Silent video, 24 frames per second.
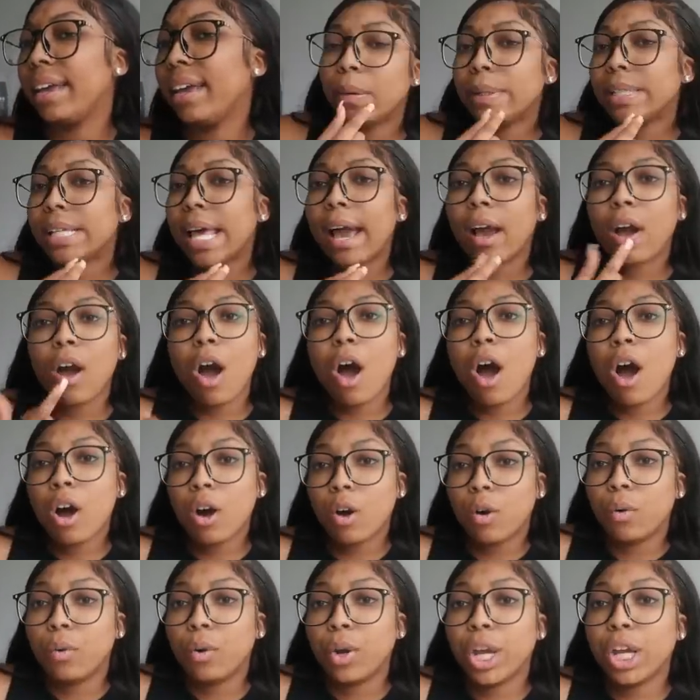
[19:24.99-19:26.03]
He was like,
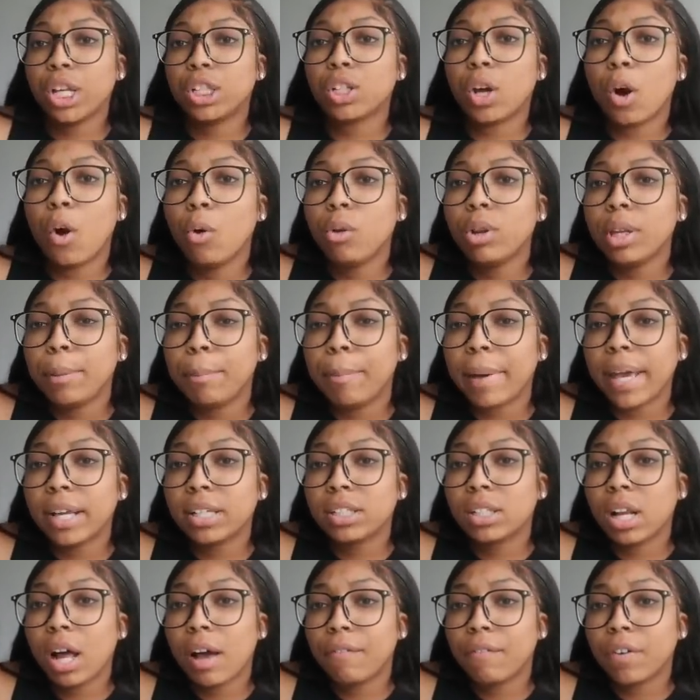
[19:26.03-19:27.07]
oh, it's only
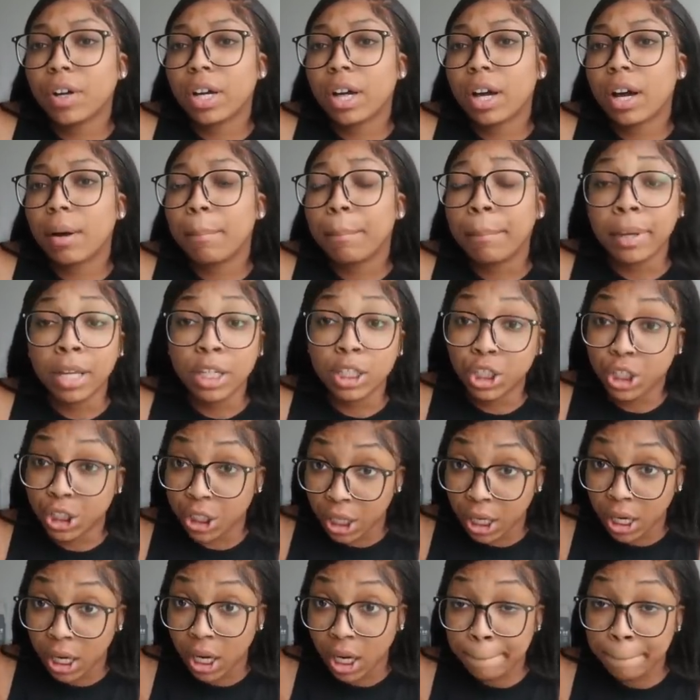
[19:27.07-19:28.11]
based off a of
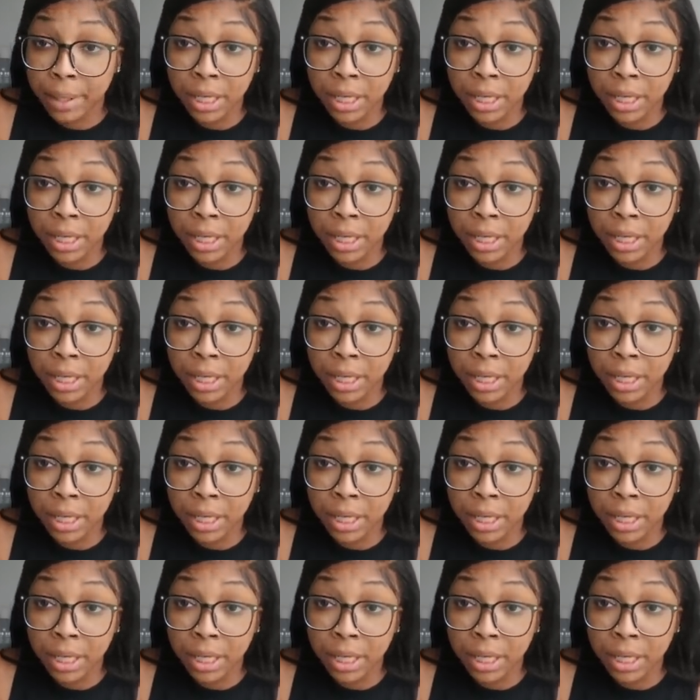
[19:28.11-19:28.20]
commission.